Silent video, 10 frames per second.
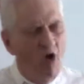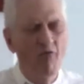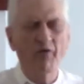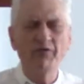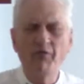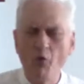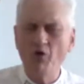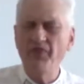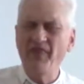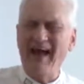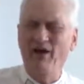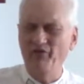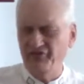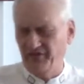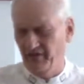over
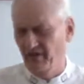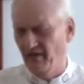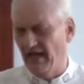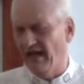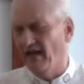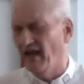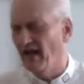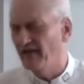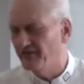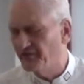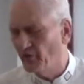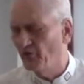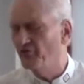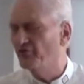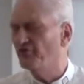4,000 Allied
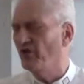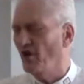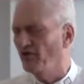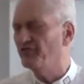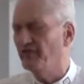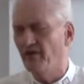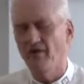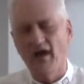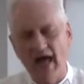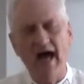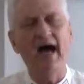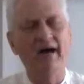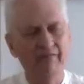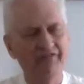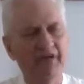soldiers lost their
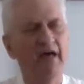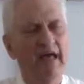lives